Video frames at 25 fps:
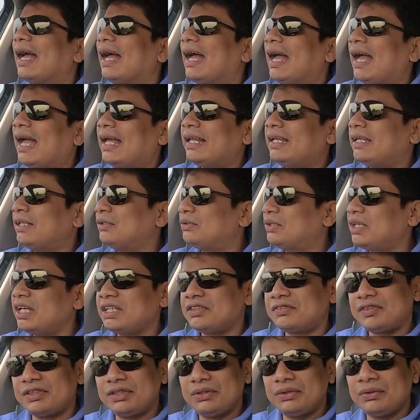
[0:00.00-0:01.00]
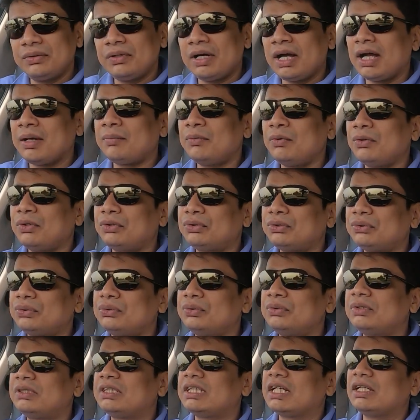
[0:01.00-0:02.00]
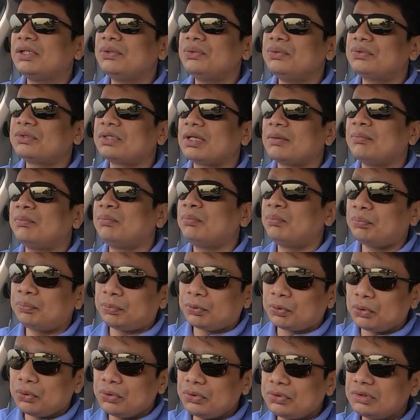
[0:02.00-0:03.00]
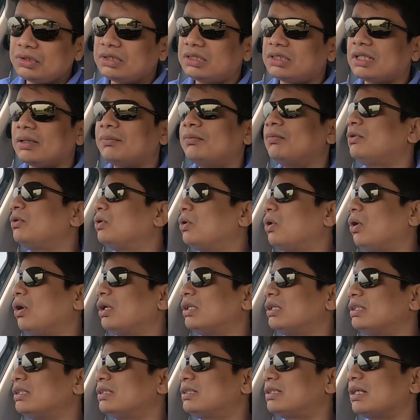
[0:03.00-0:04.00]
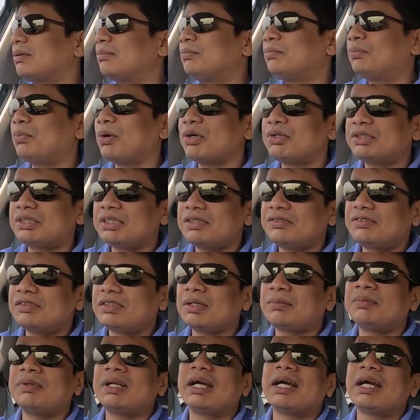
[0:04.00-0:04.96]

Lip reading: and in today's video I'm going to tell you some pros, some cons, some positives, some